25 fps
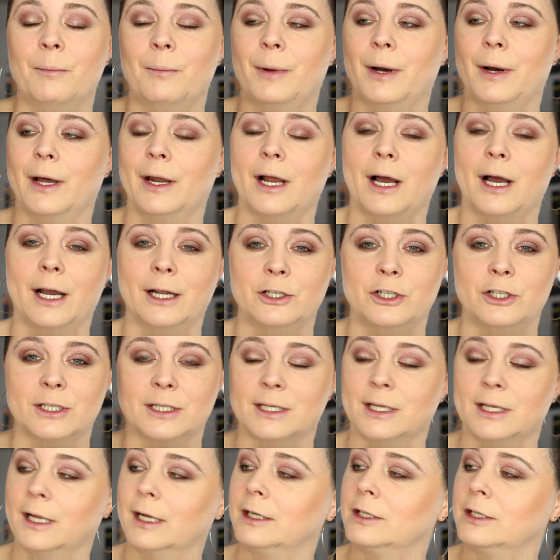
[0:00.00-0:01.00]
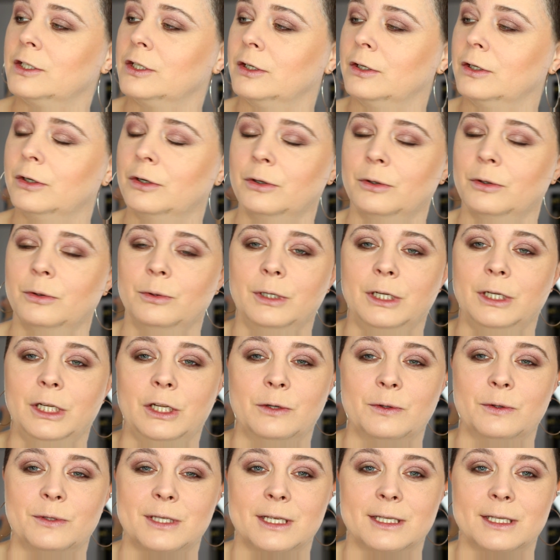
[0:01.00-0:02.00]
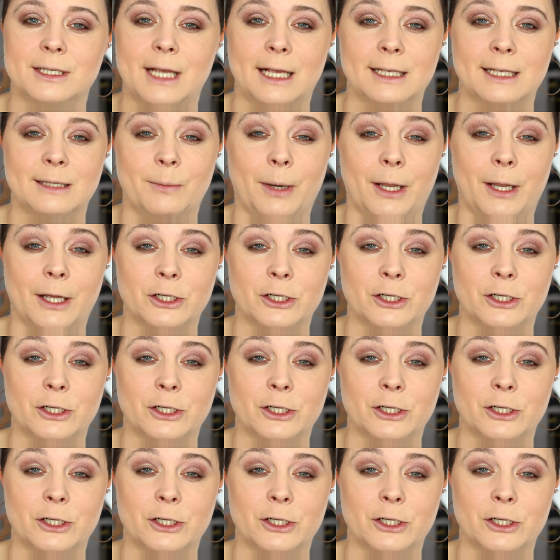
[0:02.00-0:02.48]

but I just like to use this as a